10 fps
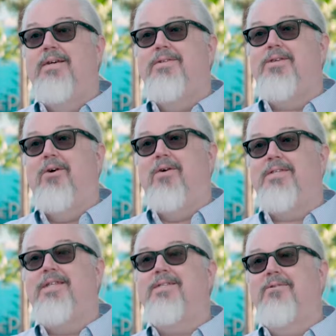So
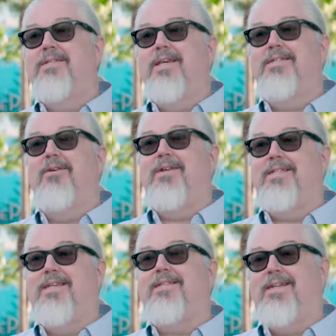since those things don't
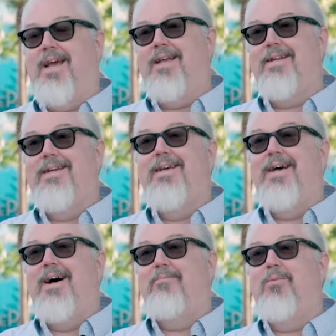exist yet,
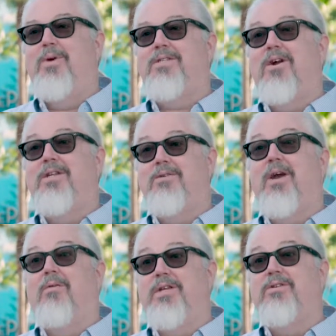we started doing
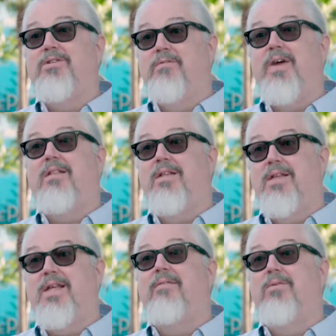our research and found that the
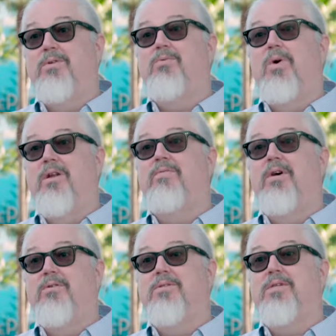Deva was one of
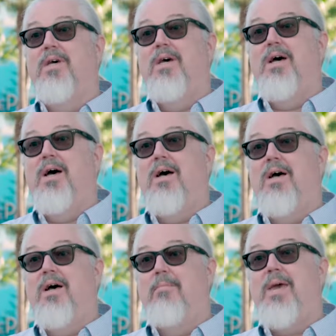those
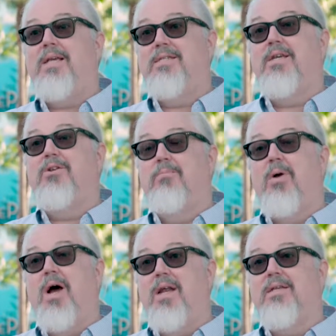amazing new
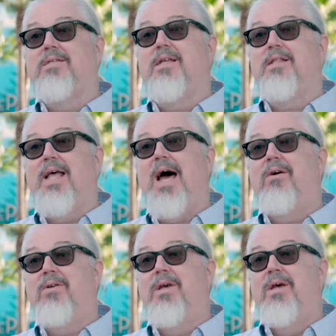products that
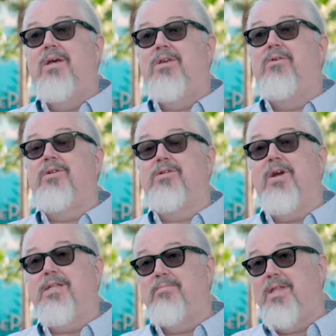allowed you to
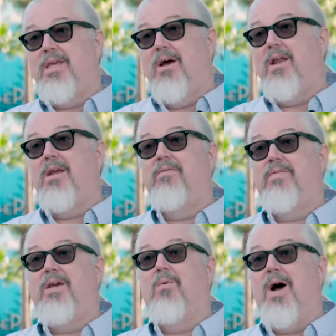transmit the audio
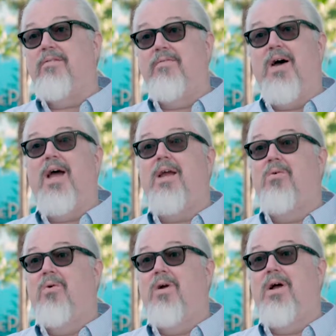via Wi-Fi
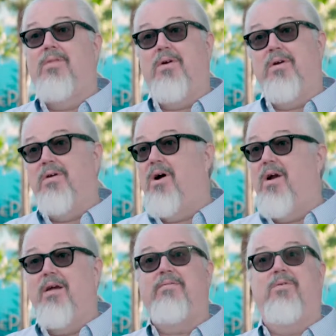or other
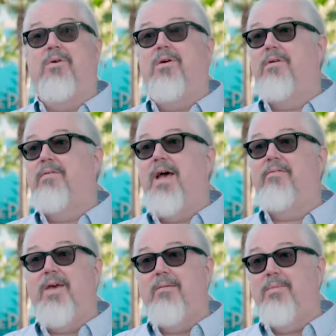RF or
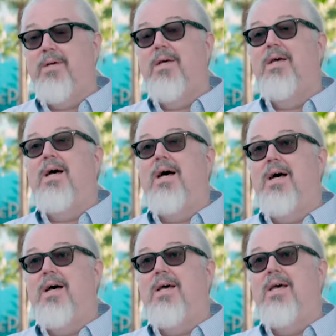FM.
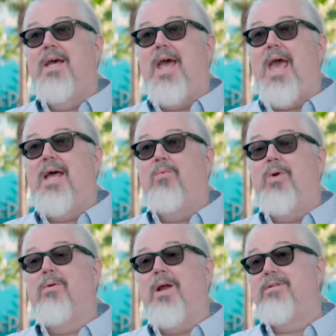And we
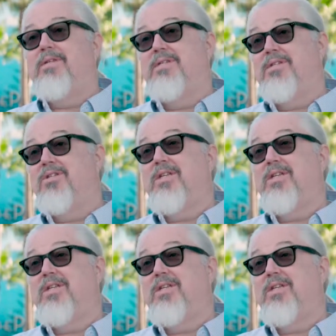were able to essentially